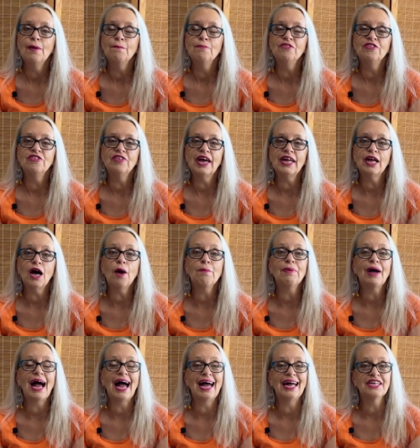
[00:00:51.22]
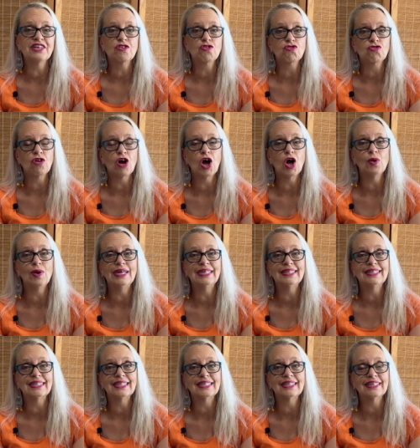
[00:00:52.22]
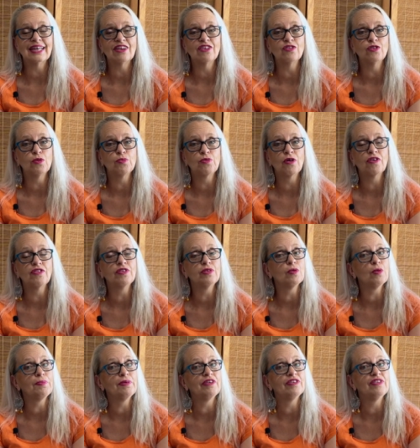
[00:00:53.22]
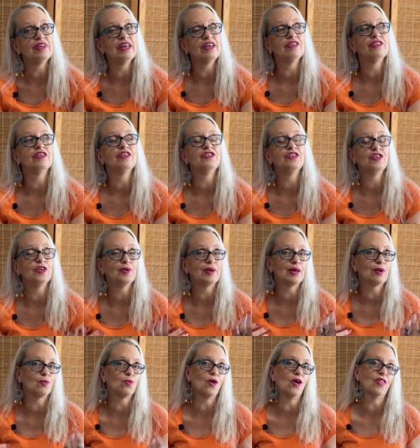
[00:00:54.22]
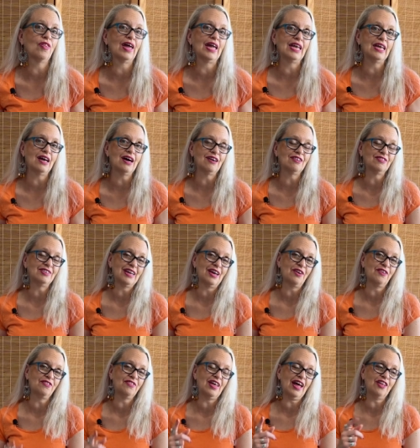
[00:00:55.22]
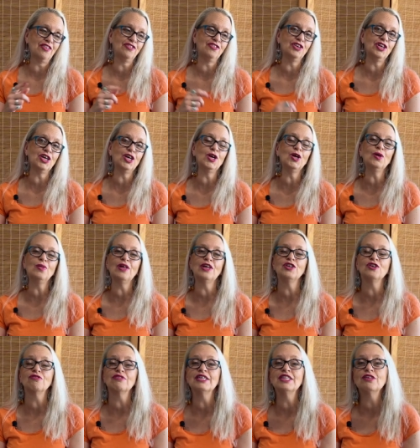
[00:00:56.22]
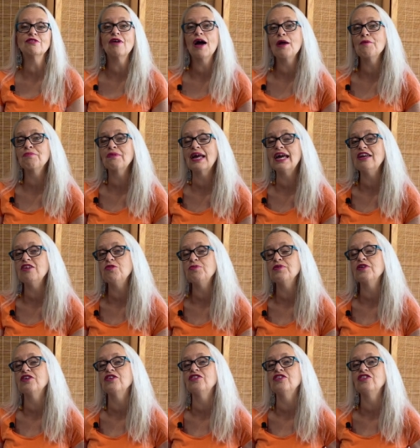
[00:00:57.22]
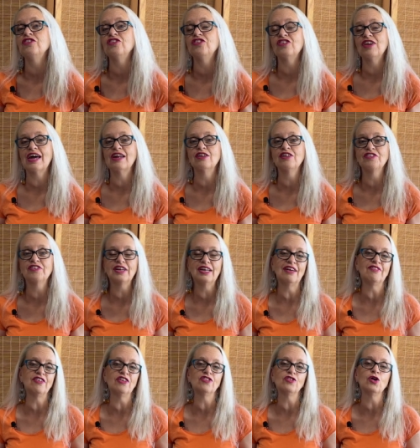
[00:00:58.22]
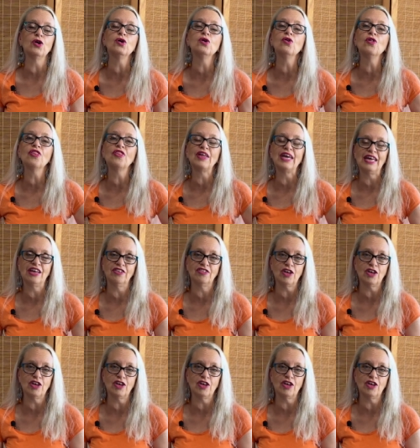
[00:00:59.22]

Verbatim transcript: set up and grow a successful, profitable business doing what they love. Now, if that's you, then you're in the right place because this channel delivers all things